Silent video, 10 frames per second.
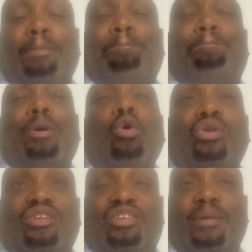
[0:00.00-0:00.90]

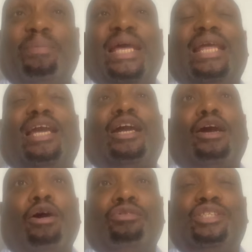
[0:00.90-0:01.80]
emboldens them. It
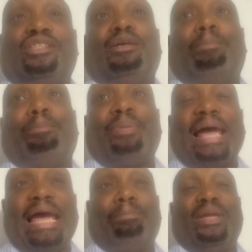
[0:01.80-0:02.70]
encourages the
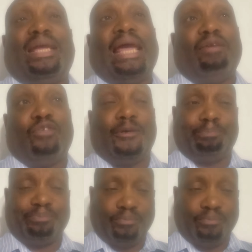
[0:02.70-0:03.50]
bad behavior.